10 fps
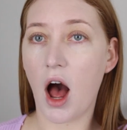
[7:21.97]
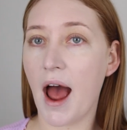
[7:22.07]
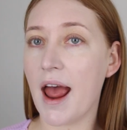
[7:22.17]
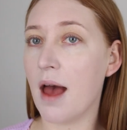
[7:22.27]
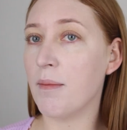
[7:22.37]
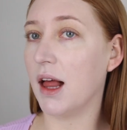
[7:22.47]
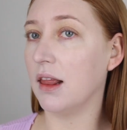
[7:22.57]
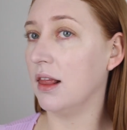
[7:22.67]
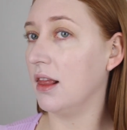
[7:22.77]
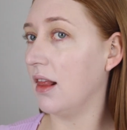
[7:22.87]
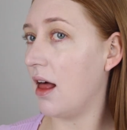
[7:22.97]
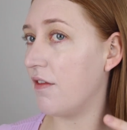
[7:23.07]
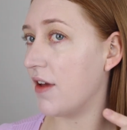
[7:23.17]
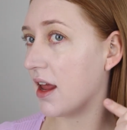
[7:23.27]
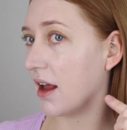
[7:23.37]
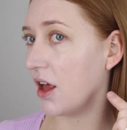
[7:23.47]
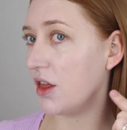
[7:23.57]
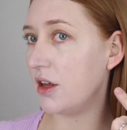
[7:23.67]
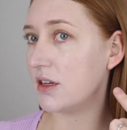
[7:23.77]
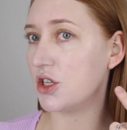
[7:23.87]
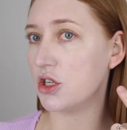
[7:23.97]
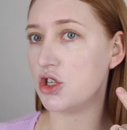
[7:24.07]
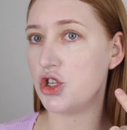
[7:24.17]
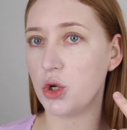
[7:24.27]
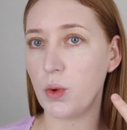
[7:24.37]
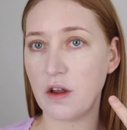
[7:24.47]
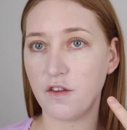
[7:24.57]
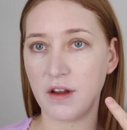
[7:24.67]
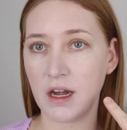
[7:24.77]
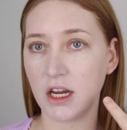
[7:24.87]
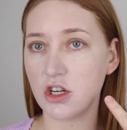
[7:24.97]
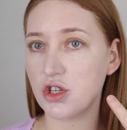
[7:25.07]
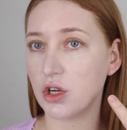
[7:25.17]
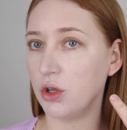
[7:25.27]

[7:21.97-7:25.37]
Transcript: I am loving this dewy finish.